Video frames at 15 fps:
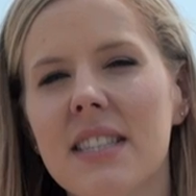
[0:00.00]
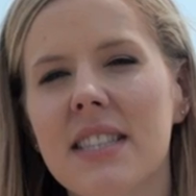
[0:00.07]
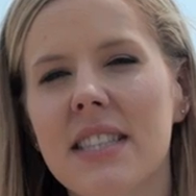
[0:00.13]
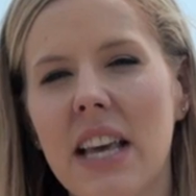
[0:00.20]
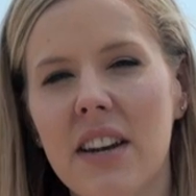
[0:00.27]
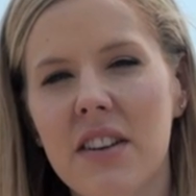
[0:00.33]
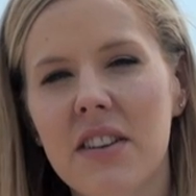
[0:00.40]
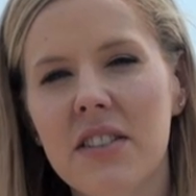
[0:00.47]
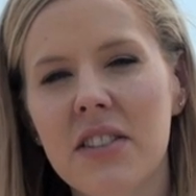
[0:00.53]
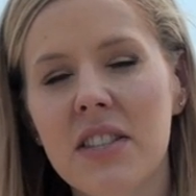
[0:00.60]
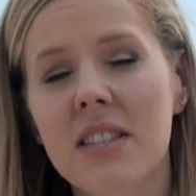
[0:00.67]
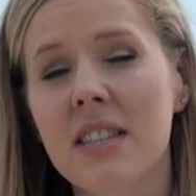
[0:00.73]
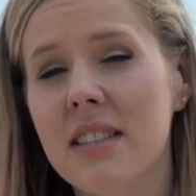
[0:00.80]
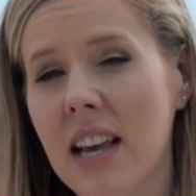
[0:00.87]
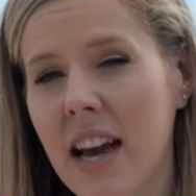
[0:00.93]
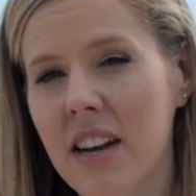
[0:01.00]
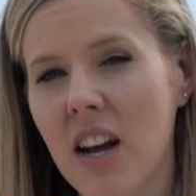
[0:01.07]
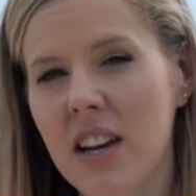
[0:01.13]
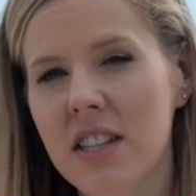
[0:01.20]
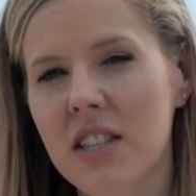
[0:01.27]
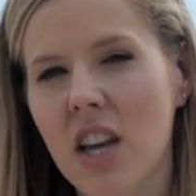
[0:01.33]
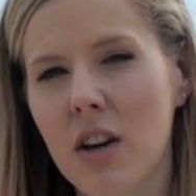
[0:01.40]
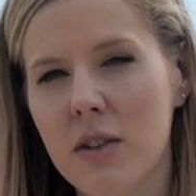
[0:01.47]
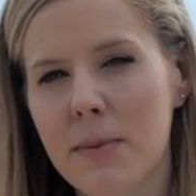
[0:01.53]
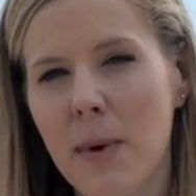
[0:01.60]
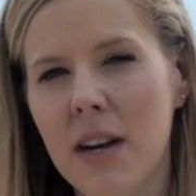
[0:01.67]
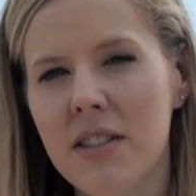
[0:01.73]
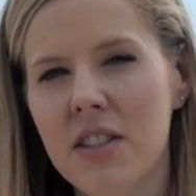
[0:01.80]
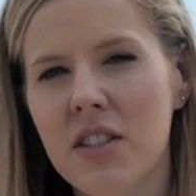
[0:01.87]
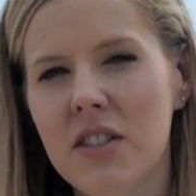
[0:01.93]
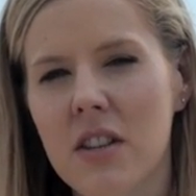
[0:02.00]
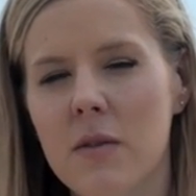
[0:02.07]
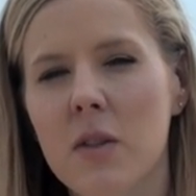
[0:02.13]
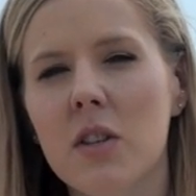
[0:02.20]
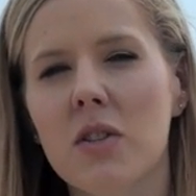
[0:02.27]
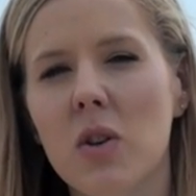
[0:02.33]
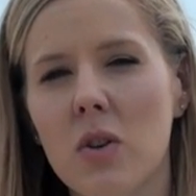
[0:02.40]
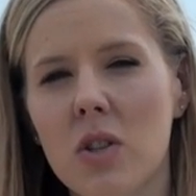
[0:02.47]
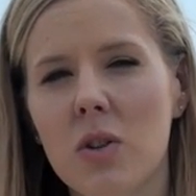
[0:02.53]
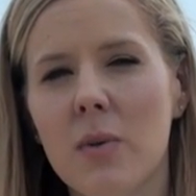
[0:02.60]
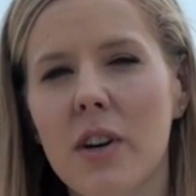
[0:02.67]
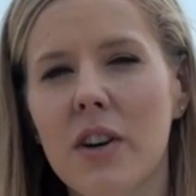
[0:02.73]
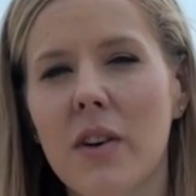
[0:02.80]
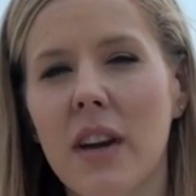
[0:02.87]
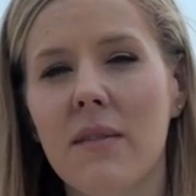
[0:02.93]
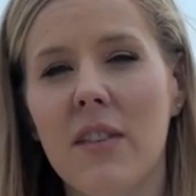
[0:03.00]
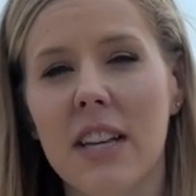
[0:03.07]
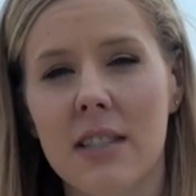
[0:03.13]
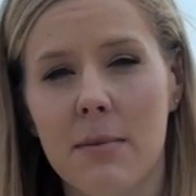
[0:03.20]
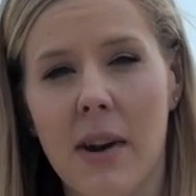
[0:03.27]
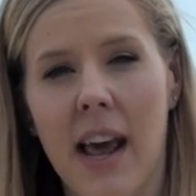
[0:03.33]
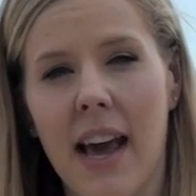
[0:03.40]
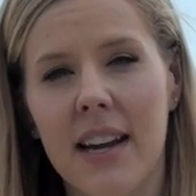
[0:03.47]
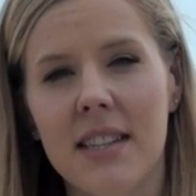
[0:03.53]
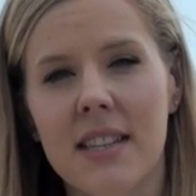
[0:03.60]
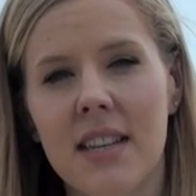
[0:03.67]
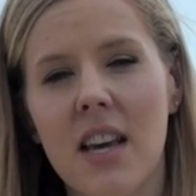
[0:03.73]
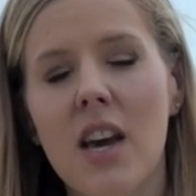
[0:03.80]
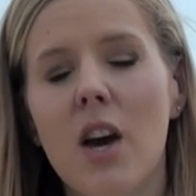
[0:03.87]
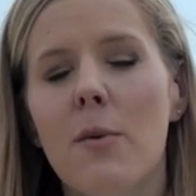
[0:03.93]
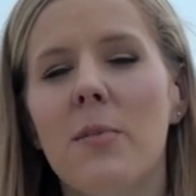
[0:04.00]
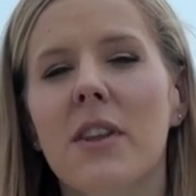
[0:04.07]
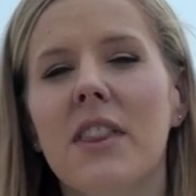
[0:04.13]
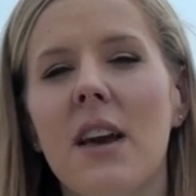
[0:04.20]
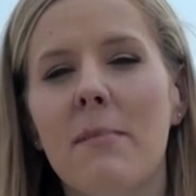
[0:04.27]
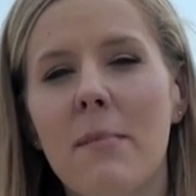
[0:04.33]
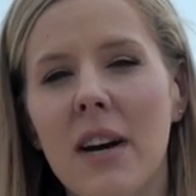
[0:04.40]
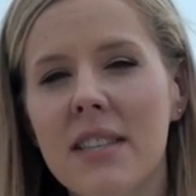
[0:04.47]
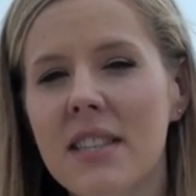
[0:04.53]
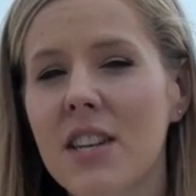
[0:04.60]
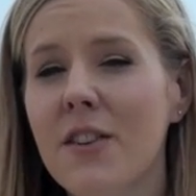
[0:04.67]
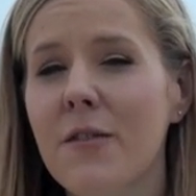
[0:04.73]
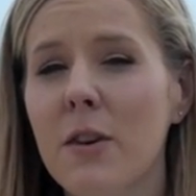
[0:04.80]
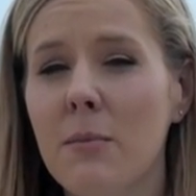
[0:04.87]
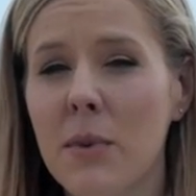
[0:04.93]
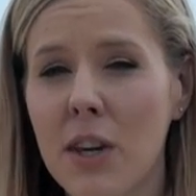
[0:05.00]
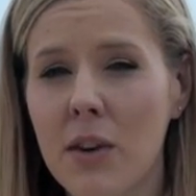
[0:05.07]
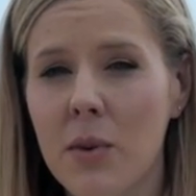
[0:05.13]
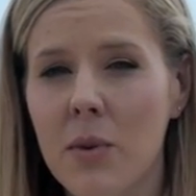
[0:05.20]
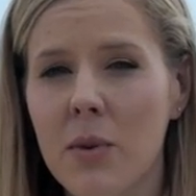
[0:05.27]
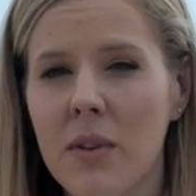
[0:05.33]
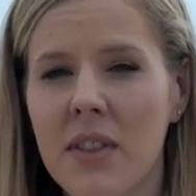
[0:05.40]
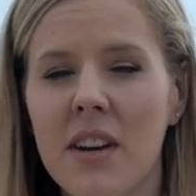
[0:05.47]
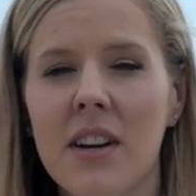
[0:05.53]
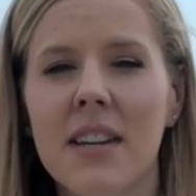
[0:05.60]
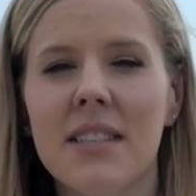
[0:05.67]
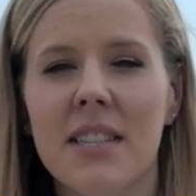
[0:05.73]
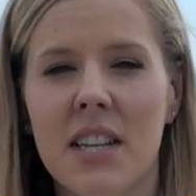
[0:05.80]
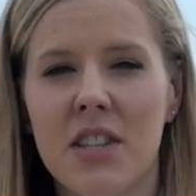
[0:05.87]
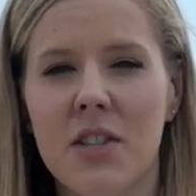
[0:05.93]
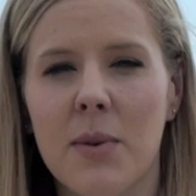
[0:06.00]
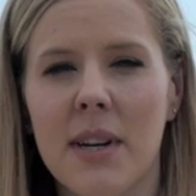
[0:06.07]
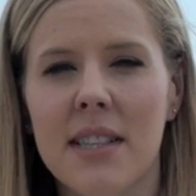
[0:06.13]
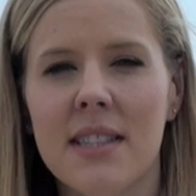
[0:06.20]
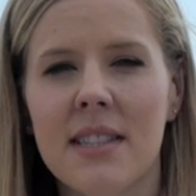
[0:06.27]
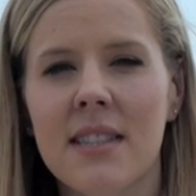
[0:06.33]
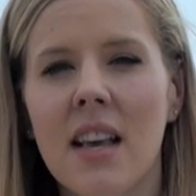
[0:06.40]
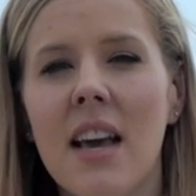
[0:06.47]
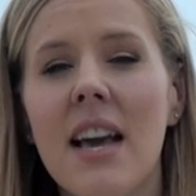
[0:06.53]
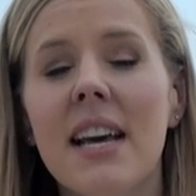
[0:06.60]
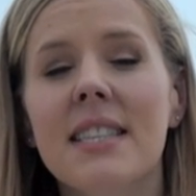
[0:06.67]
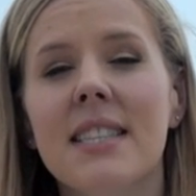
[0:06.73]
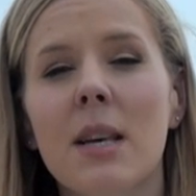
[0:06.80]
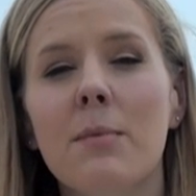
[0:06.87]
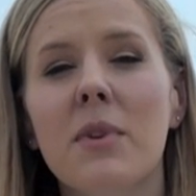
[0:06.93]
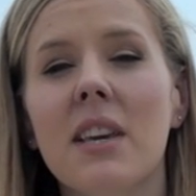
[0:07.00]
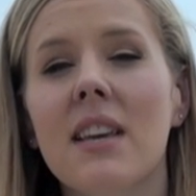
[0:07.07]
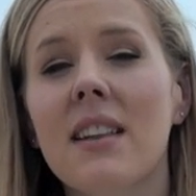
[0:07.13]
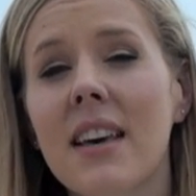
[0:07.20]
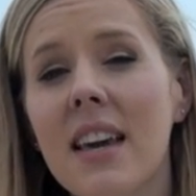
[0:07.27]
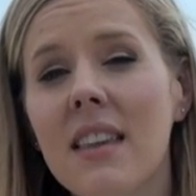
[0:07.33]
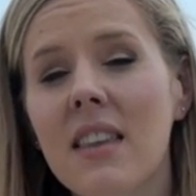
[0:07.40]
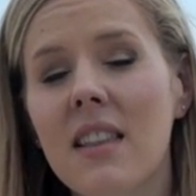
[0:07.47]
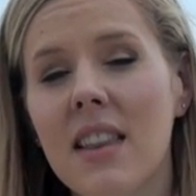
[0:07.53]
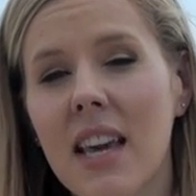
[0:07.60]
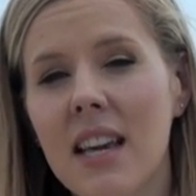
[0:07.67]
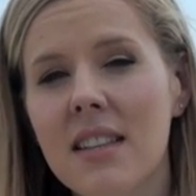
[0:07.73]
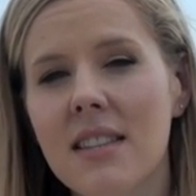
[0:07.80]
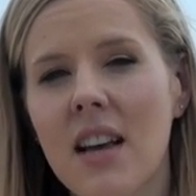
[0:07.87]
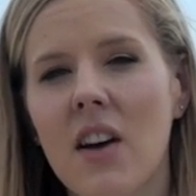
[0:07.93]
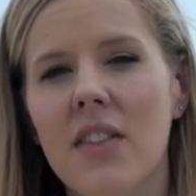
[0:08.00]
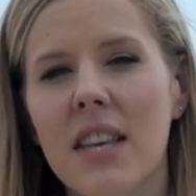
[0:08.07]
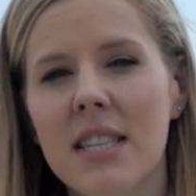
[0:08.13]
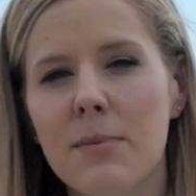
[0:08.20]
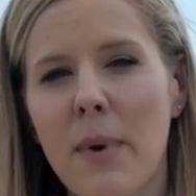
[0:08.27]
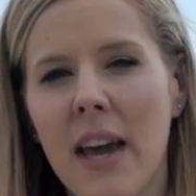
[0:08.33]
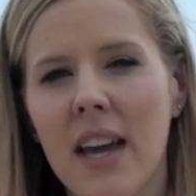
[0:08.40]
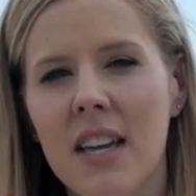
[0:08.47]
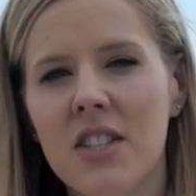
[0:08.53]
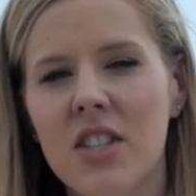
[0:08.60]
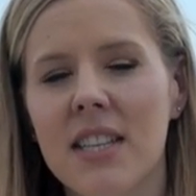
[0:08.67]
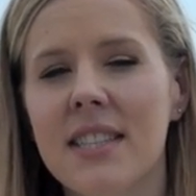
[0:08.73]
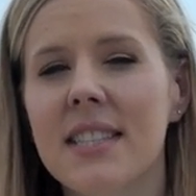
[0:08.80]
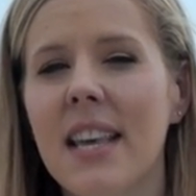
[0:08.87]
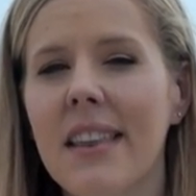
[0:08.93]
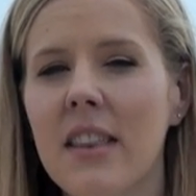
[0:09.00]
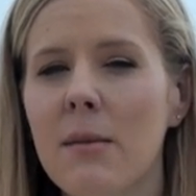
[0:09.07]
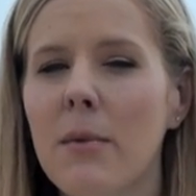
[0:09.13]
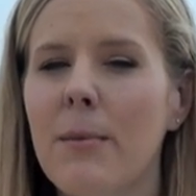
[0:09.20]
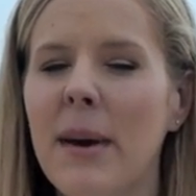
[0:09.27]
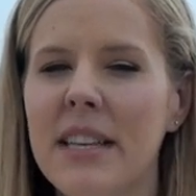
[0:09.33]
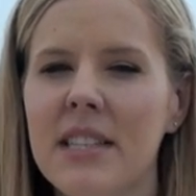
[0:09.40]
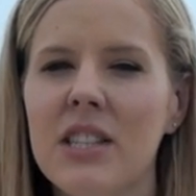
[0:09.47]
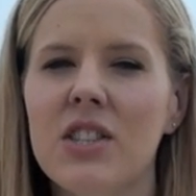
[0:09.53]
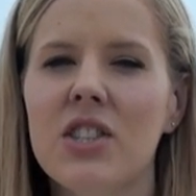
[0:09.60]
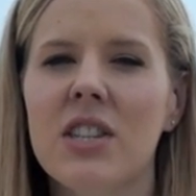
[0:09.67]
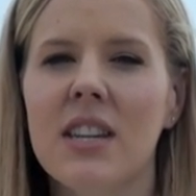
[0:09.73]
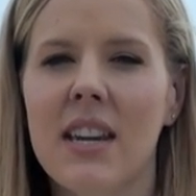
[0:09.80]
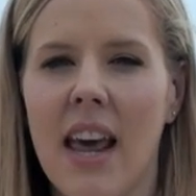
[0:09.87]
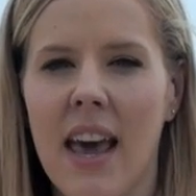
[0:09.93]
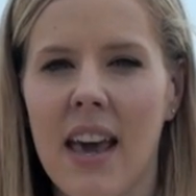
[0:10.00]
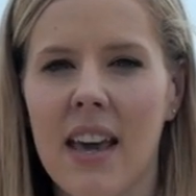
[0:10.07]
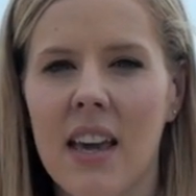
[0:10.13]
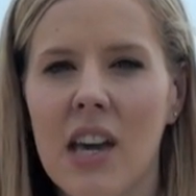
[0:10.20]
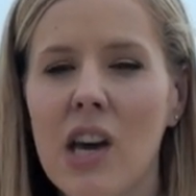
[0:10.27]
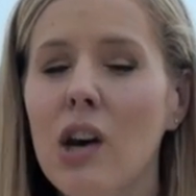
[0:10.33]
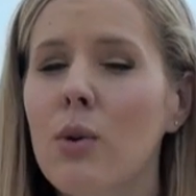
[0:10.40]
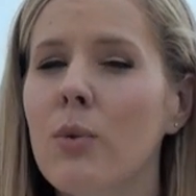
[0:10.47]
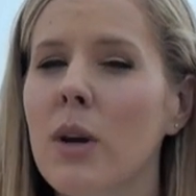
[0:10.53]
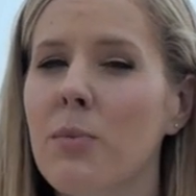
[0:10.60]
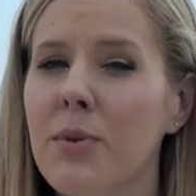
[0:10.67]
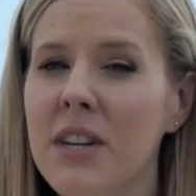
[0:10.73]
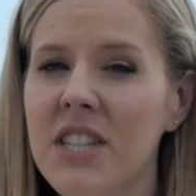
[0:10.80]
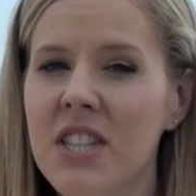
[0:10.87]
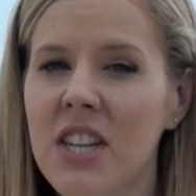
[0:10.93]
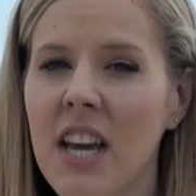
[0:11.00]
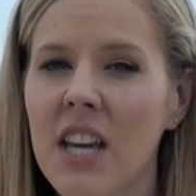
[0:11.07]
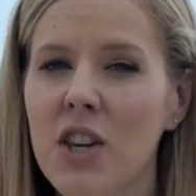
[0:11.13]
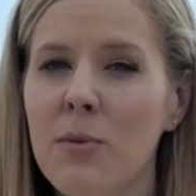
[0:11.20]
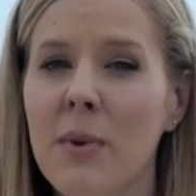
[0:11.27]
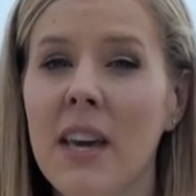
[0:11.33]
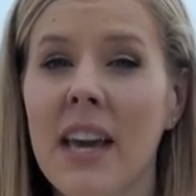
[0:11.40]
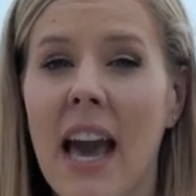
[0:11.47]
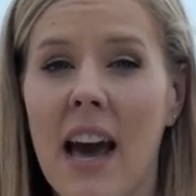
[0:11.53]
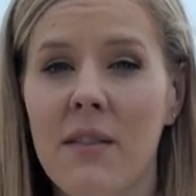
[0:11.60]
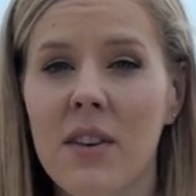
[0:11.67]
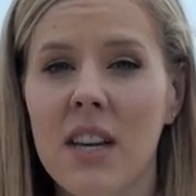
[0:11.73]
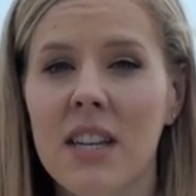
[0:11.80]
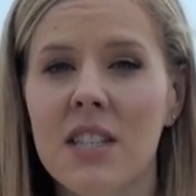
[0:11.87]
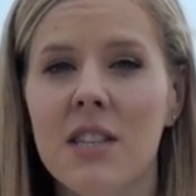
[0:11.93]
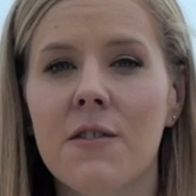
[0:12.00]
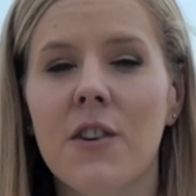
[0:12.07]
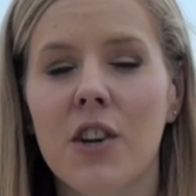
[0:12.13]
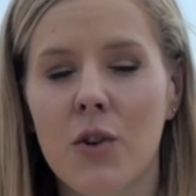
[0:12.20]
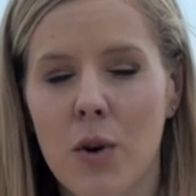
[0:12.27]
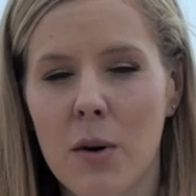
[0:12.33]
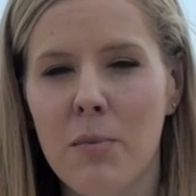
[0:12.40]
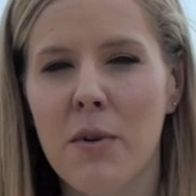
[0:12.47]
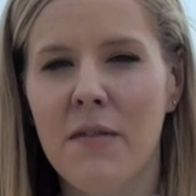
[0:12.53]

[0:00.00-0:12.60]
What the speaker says: and senators to sign on as co-sponsors of the Social Work Reinvestment Act. But they must hear from you, their constituents. Simply click the links on this page and send them a message today. We appreciate you being advocates for your